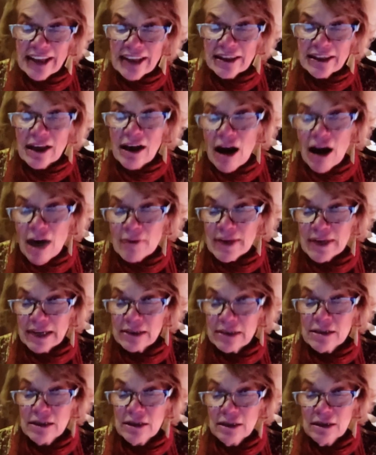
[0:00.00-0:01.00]
the
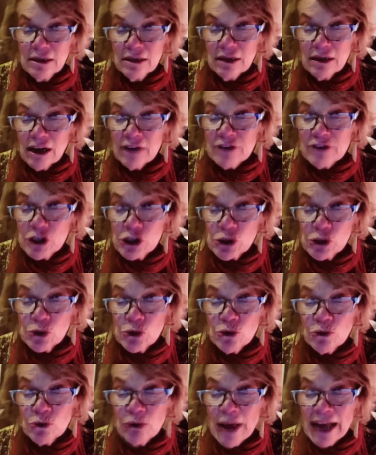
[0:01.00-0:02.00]
comment of the
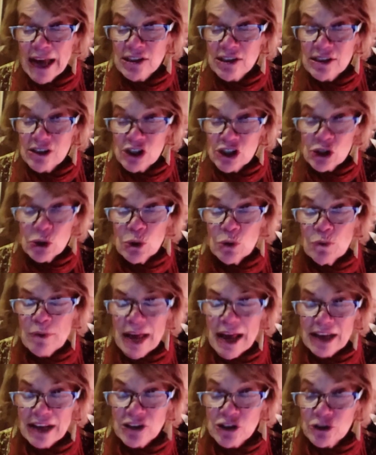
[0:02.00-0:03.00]

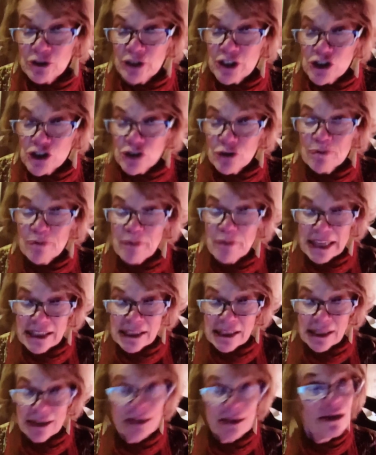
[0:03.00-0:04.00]
schoolmaster in
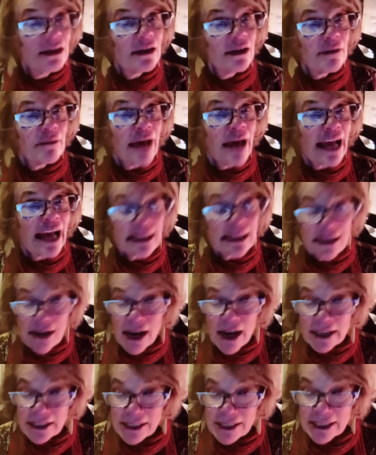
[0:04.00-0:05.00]
Jimbasi back in
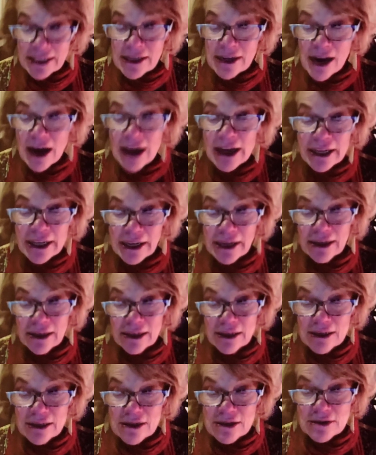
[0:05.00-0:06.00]
1990.
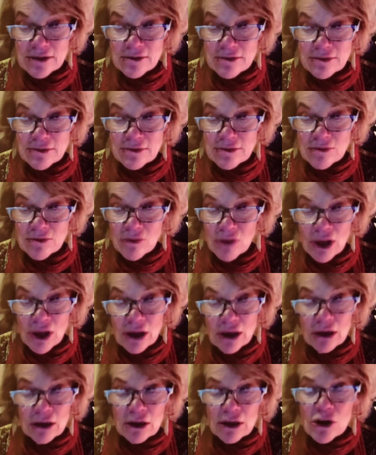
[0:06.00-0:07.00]

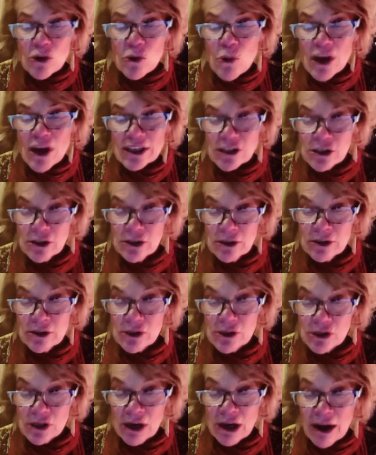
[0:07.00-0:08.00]
You
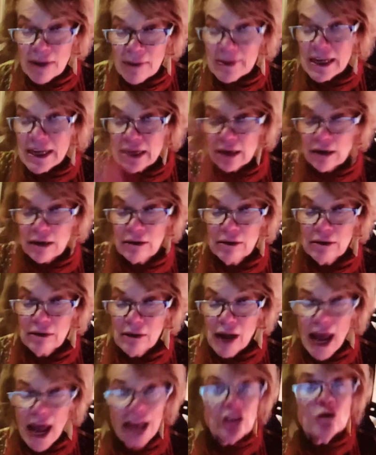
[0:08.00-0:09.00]
Westerners come in
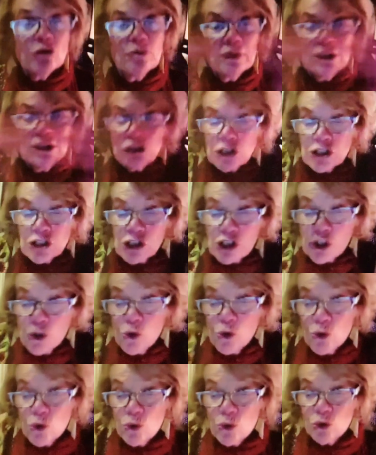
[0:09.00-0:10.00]
and you build us
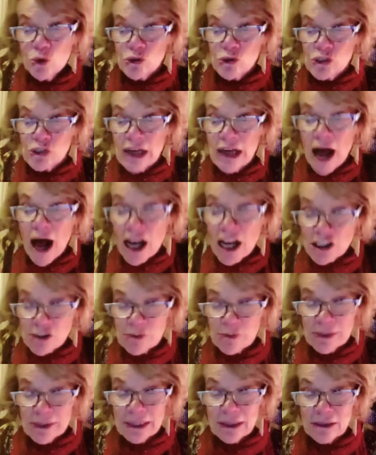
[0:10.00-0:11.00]
schools and
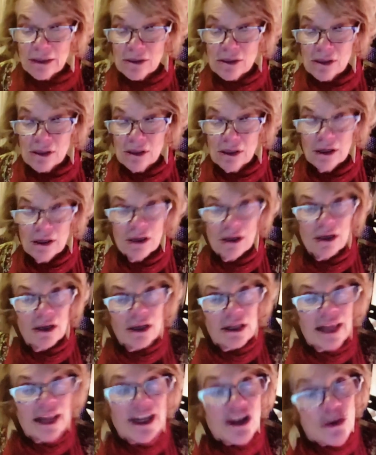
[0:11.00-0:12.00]
hospitals.
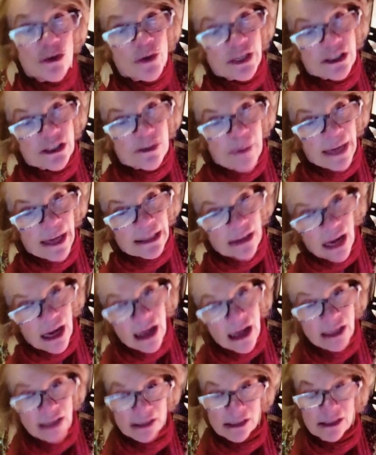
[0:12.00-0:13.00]
Then you expect
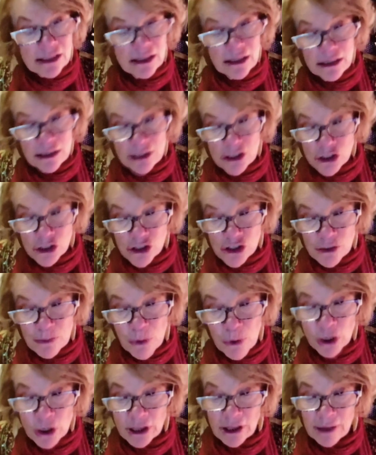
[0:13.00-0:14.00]
us to
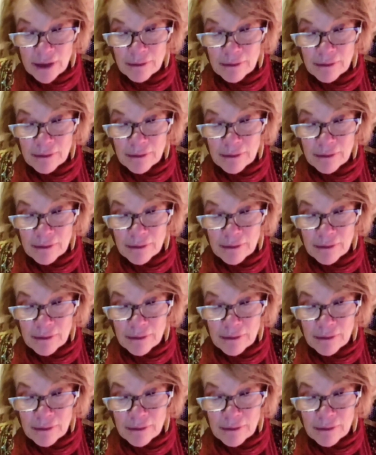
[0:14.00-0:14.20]
support them.